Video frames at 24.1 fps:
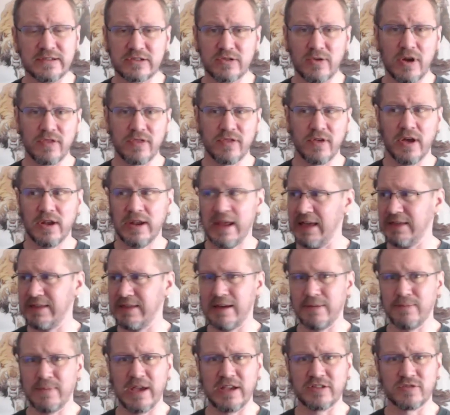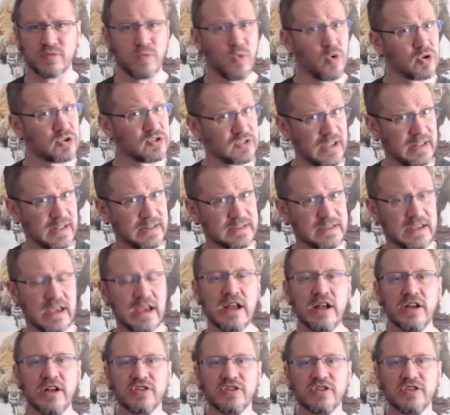So I thought, hey, that makes more sense.